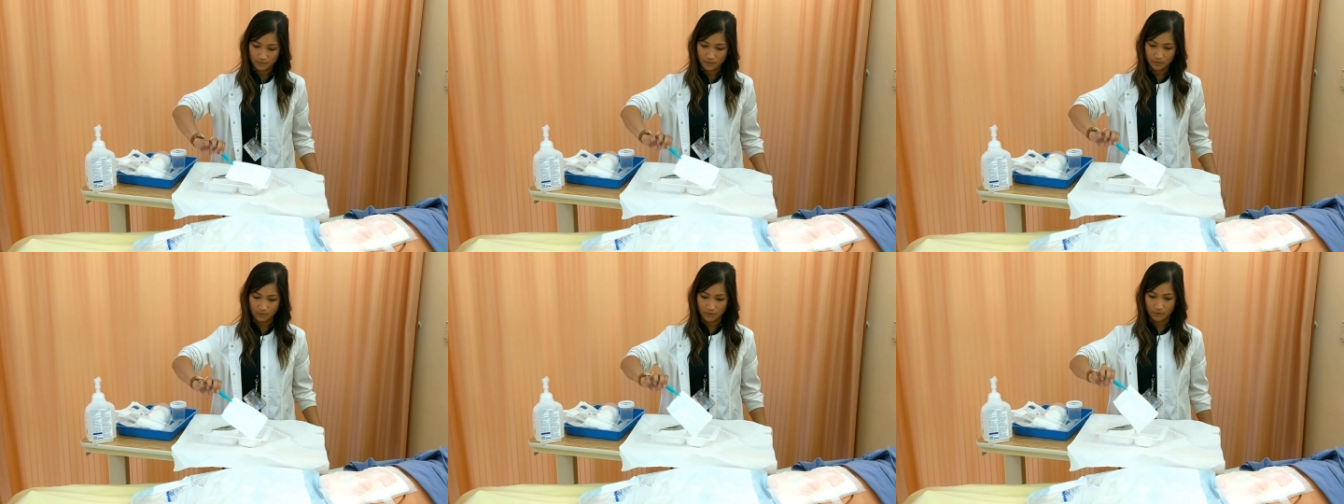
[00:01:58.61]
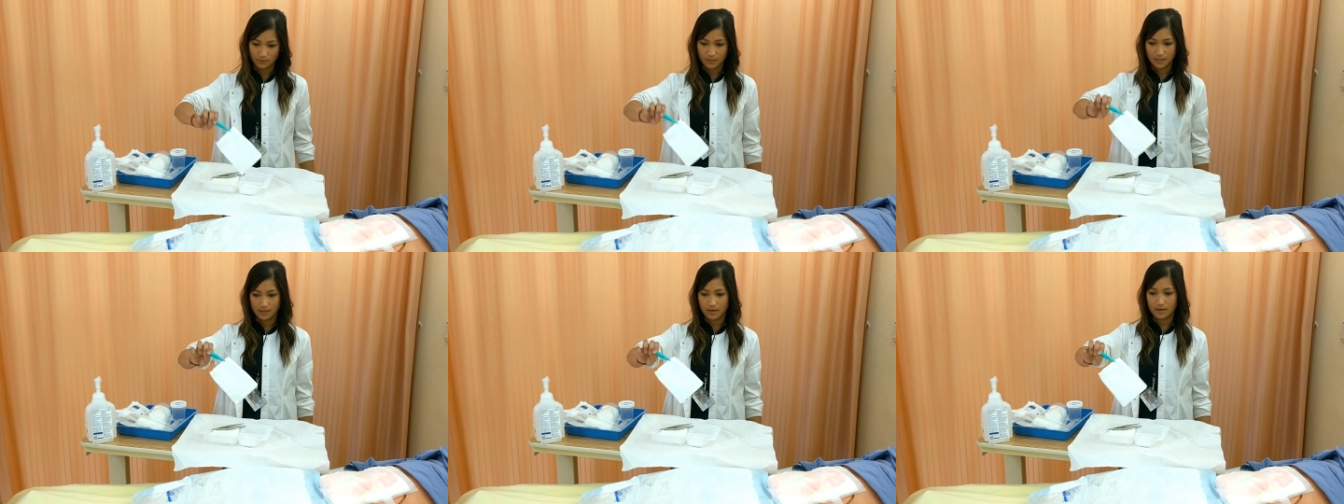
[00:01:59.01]
So we don't
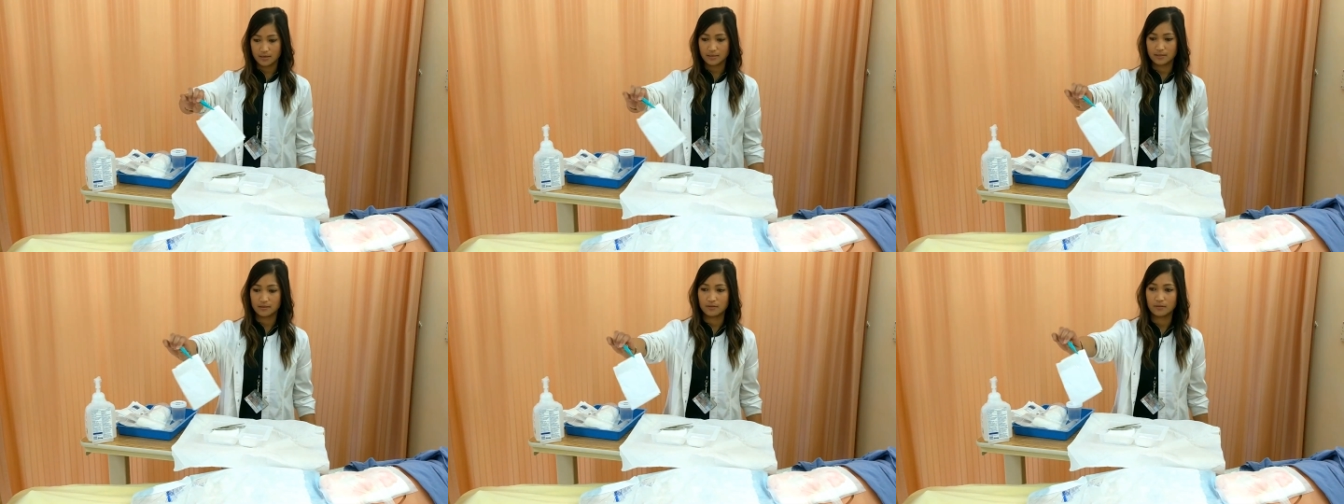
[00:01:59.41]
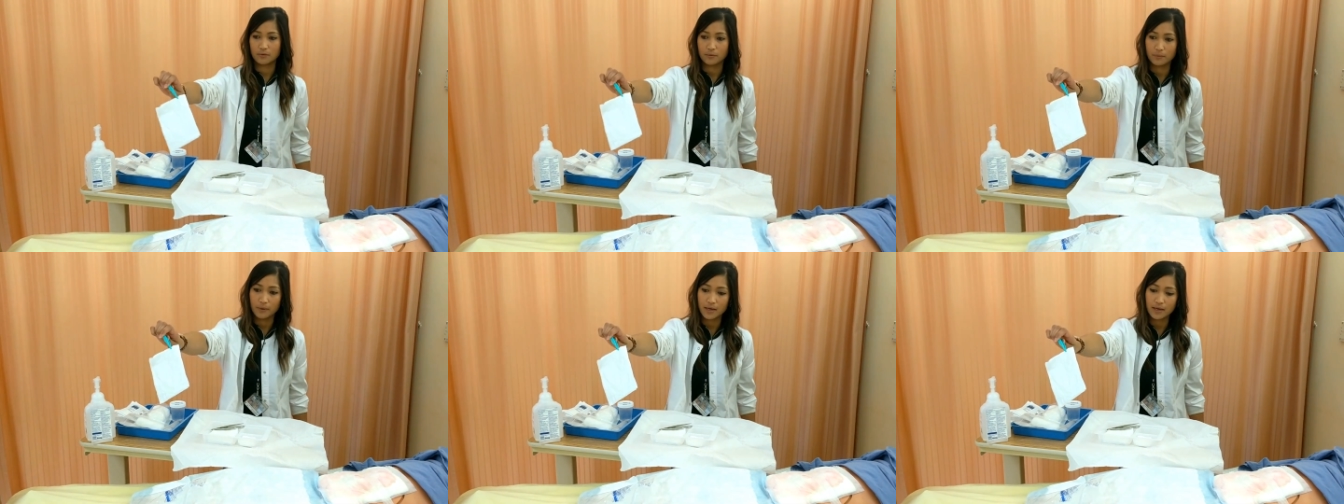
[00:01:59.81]
need that. You can throw
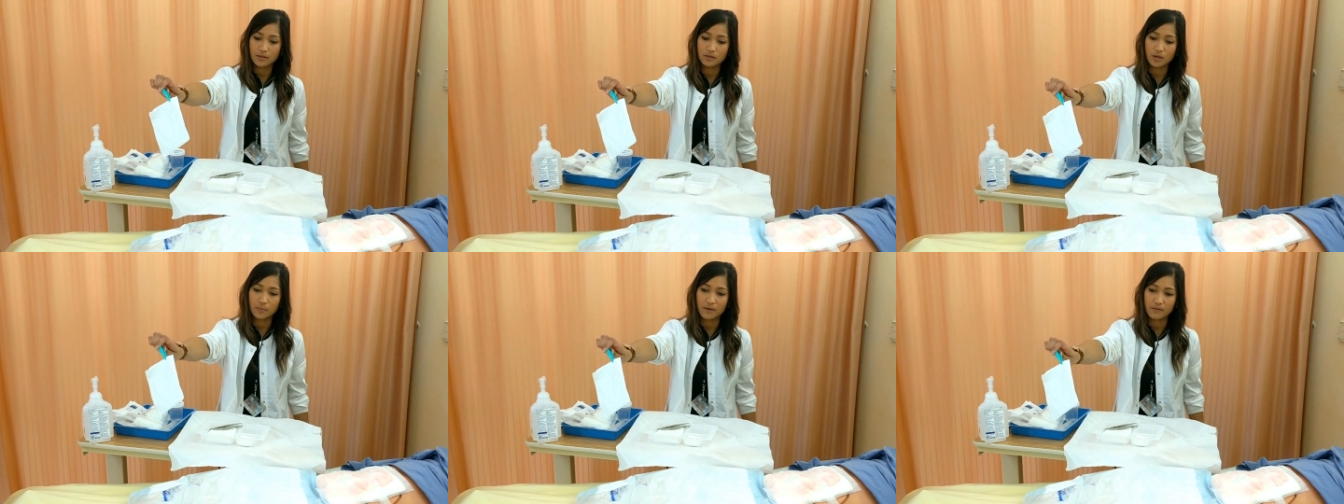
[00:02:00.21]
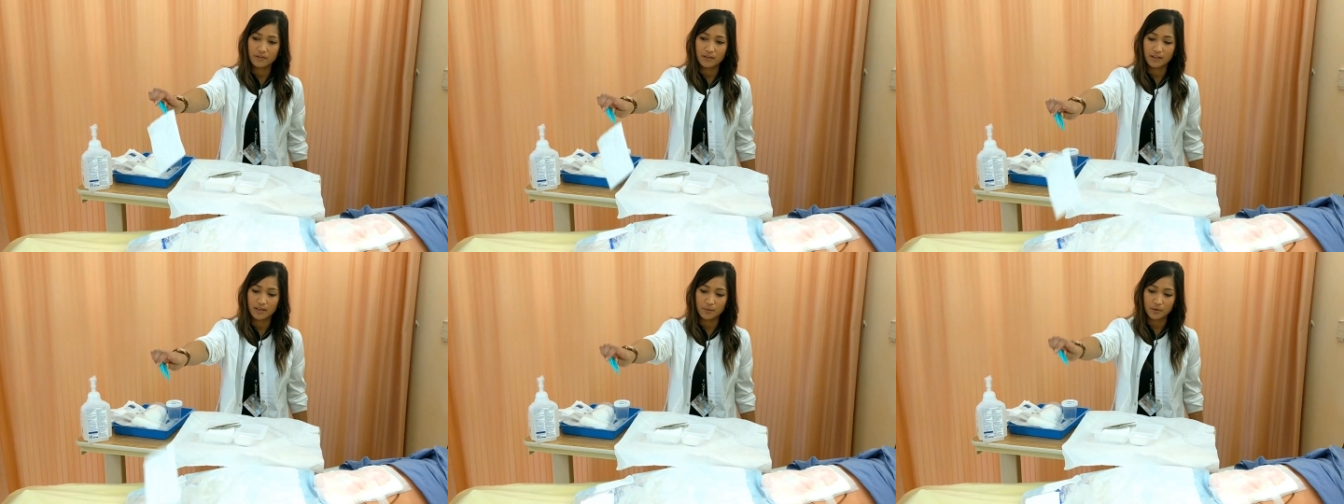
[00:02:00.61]
it away. Drop
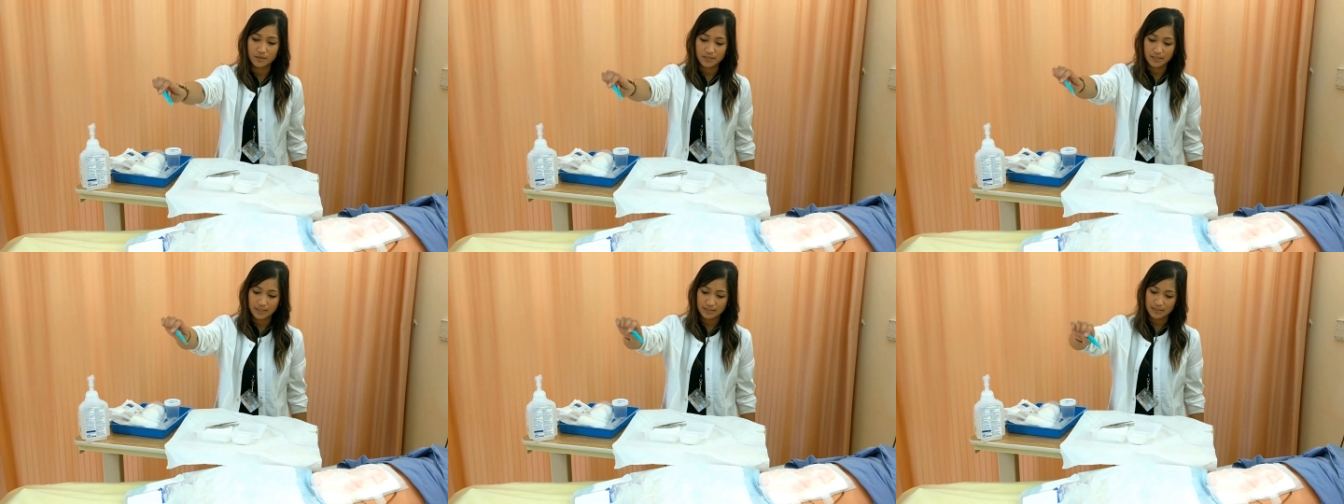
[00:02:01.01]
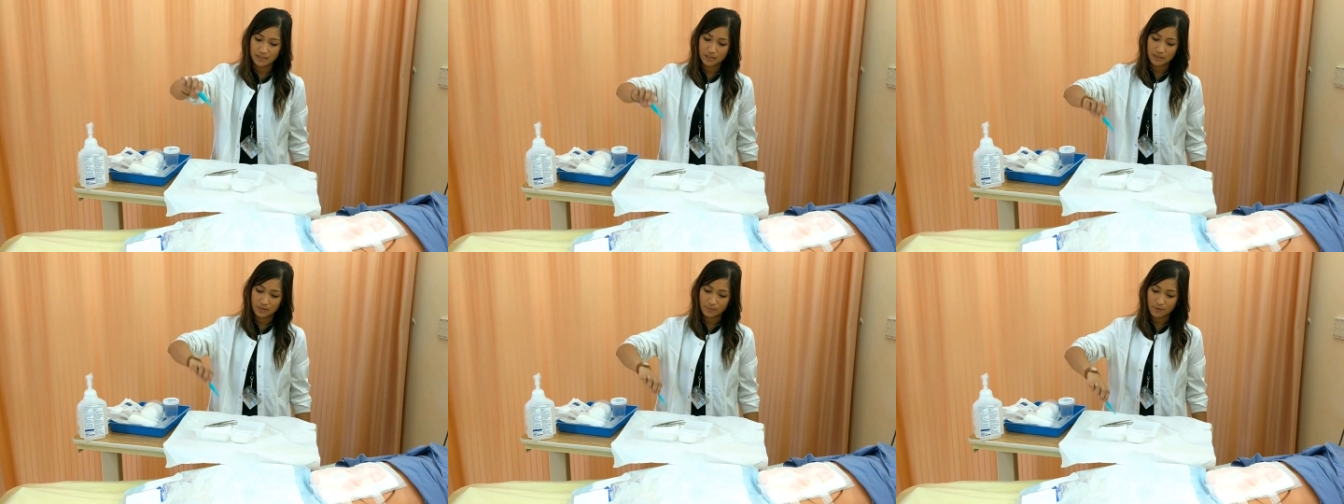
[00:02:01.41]
everything about six
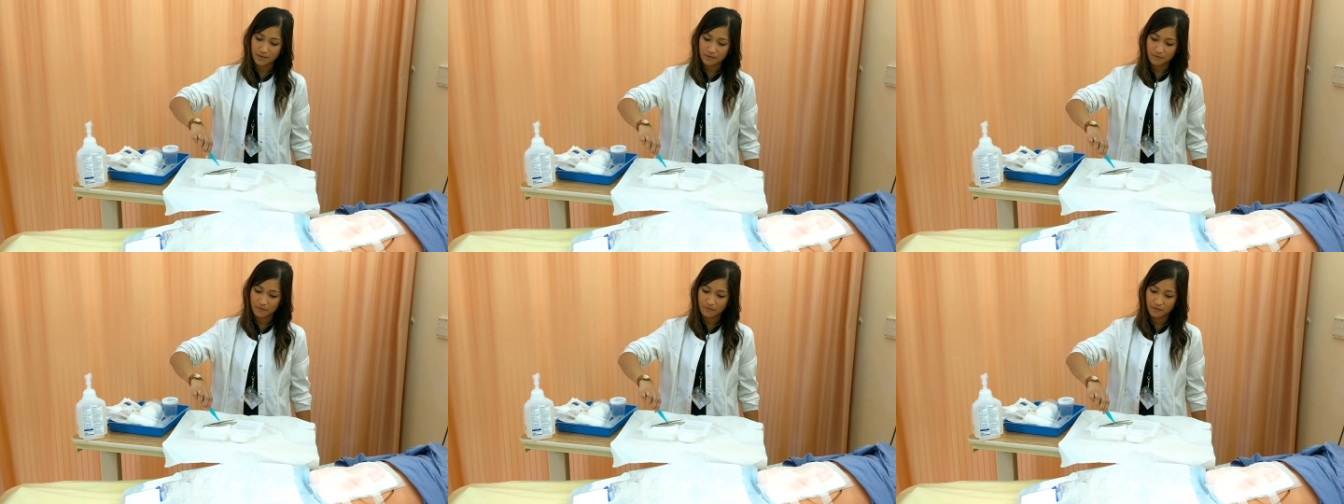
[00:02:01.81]
inches above.